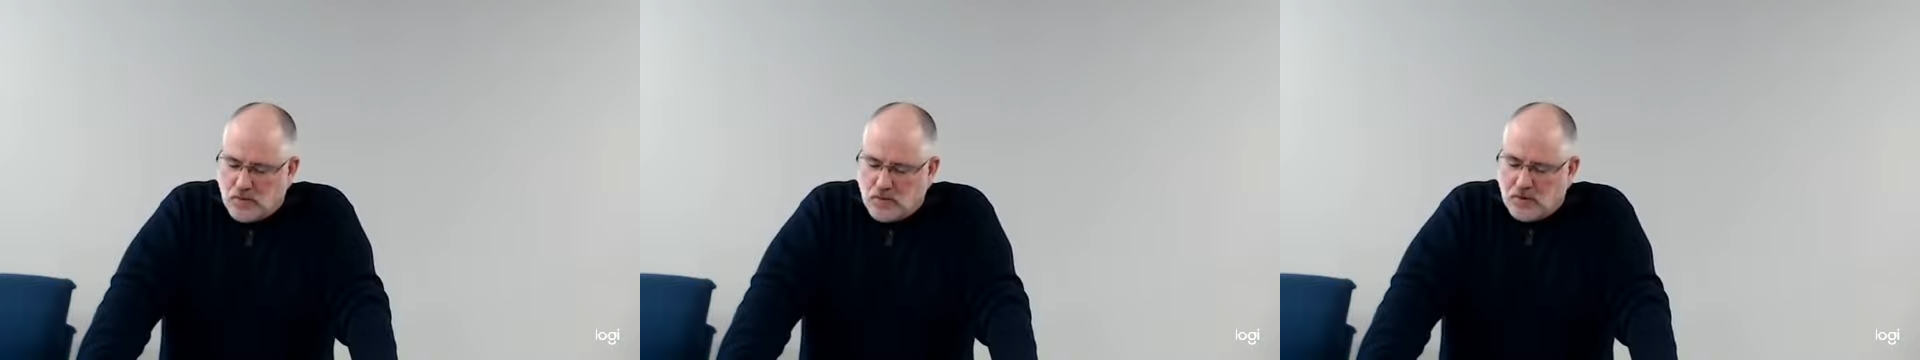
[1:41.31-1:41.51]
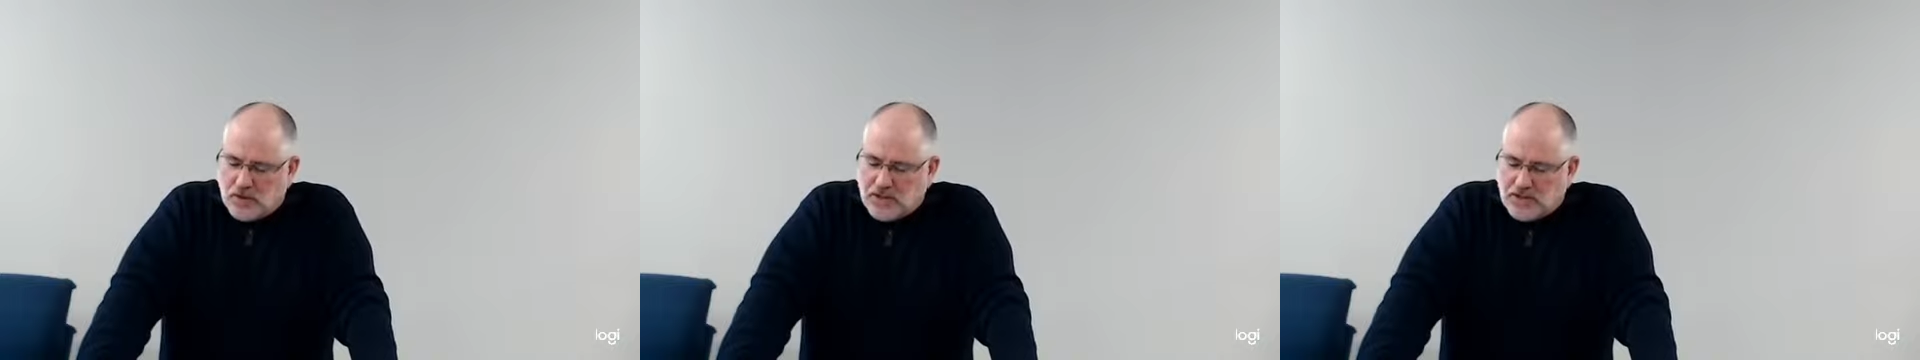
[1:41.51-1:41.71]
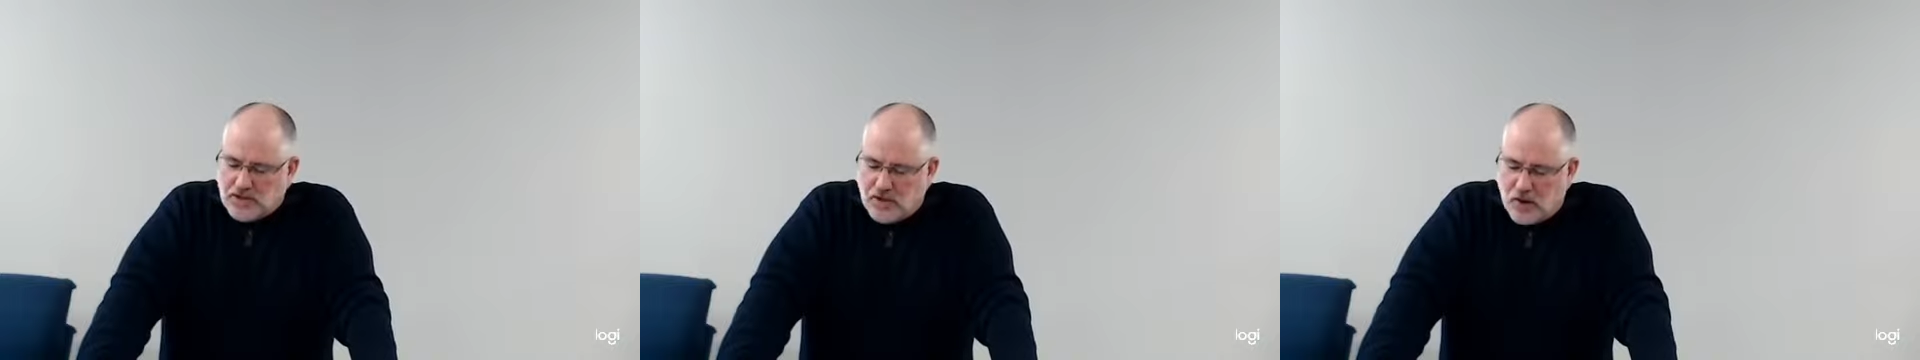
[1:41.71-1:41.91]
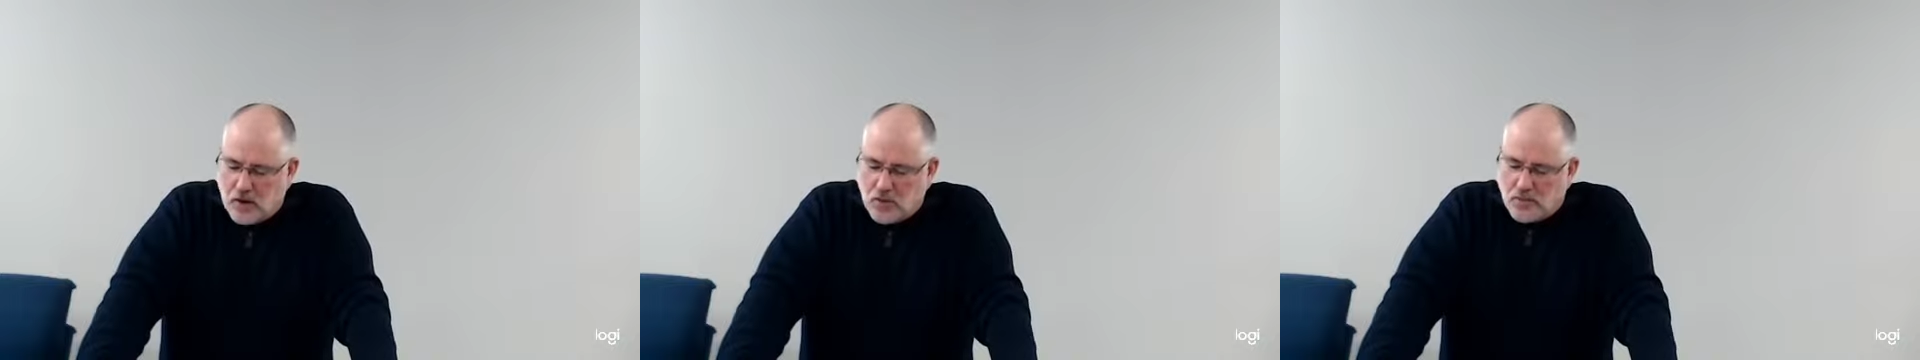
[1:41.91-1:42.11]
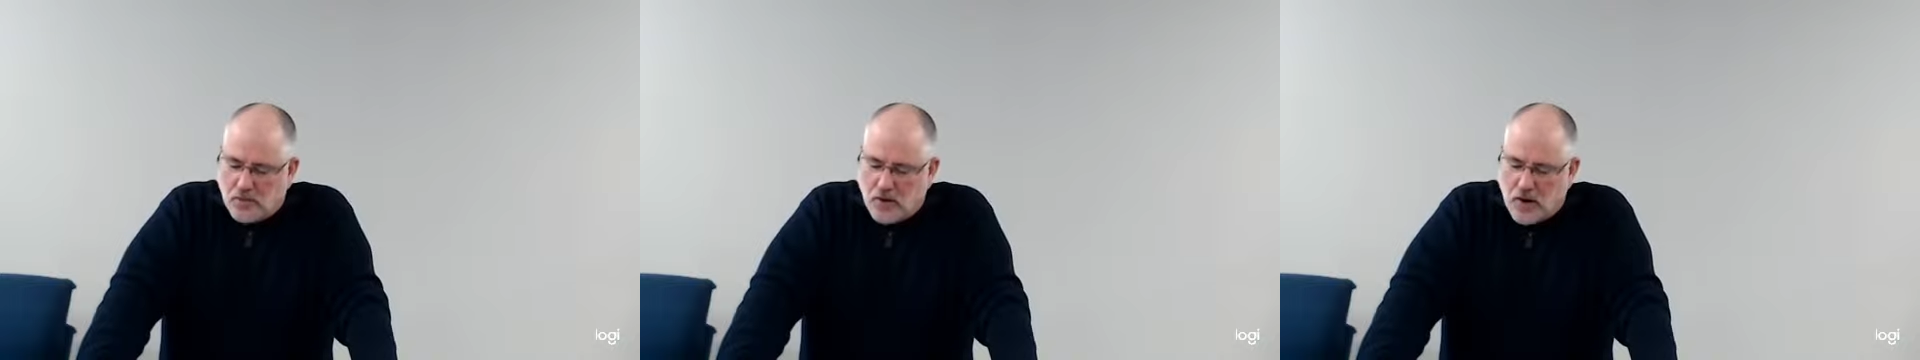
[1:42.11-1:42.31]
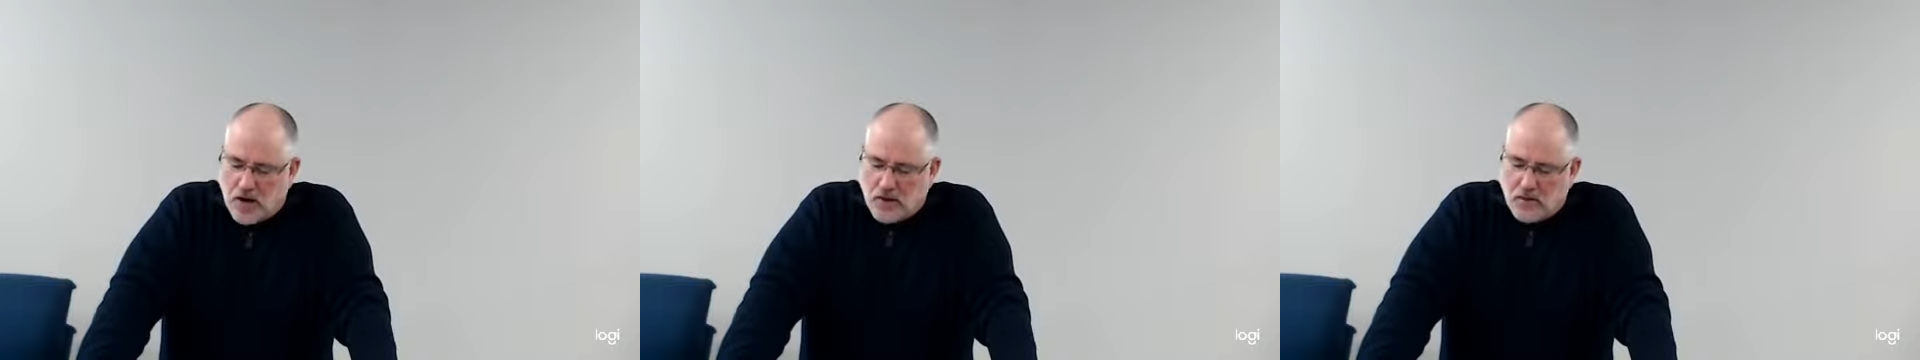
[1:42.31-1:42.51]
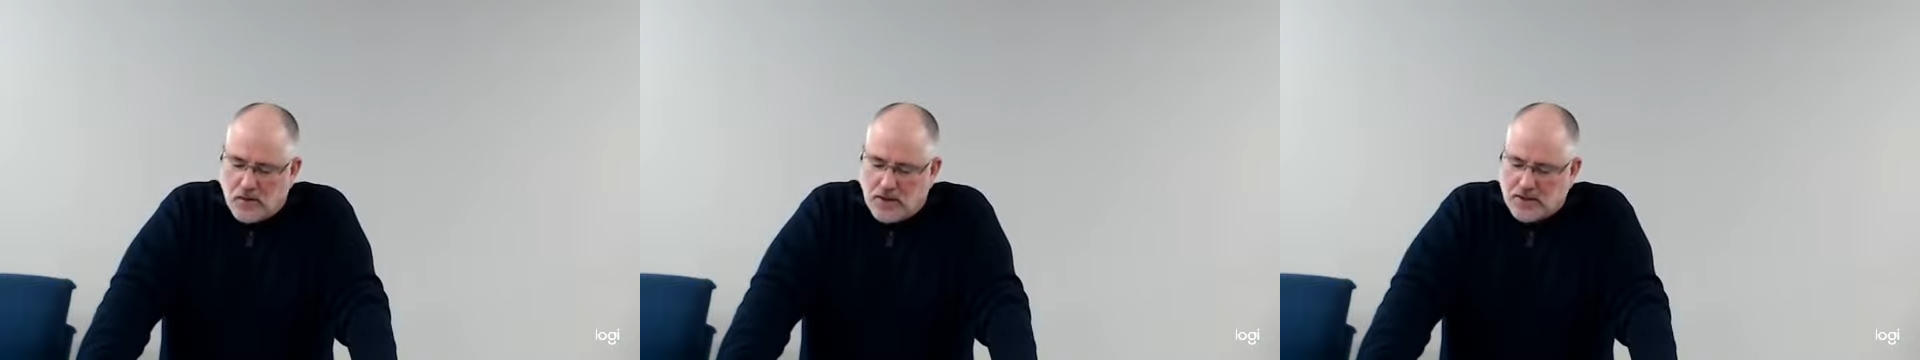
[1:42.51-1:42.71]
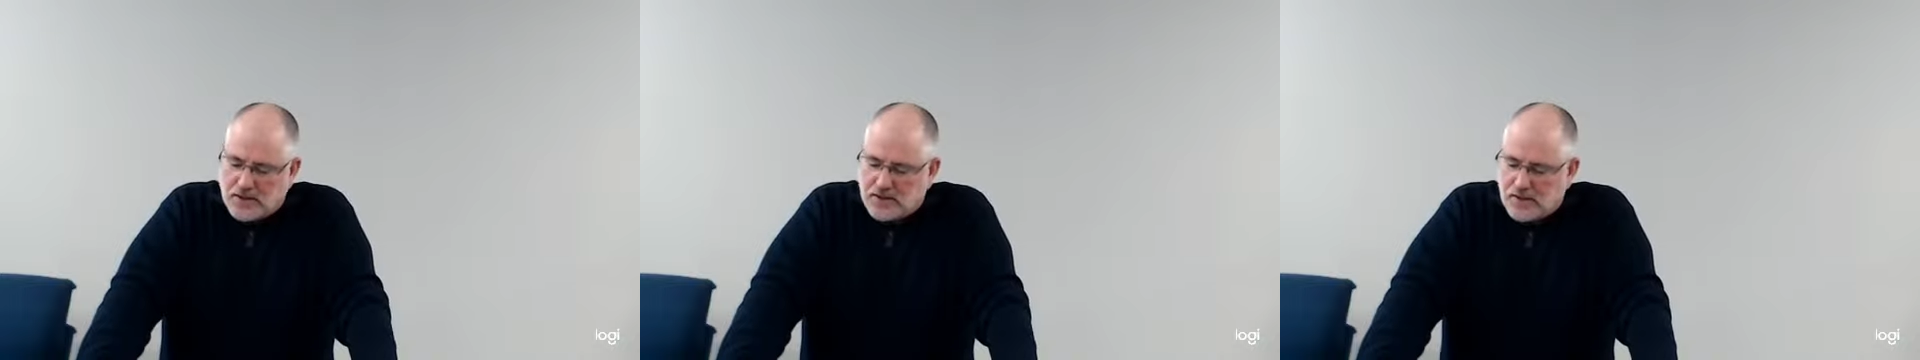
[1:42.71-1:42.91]
really slow
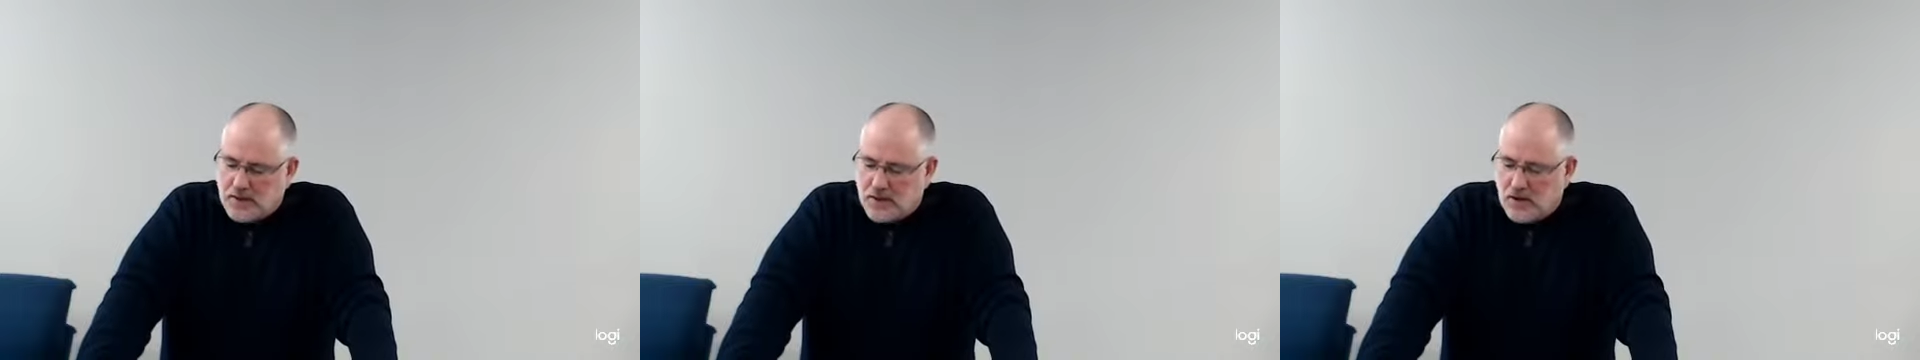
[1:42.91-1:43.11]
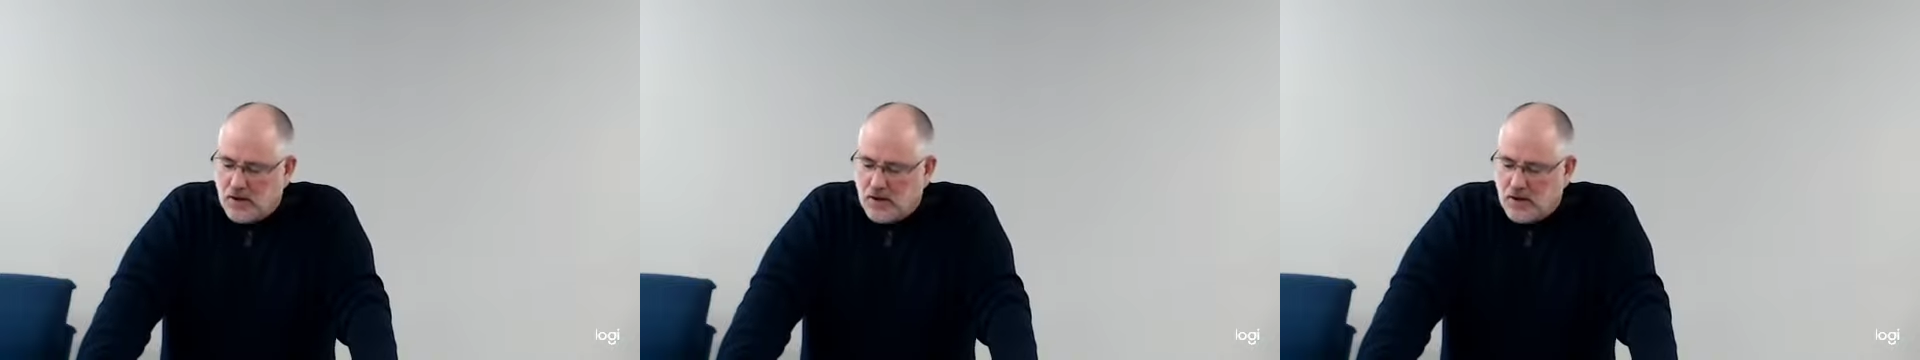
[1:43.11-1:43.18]
progress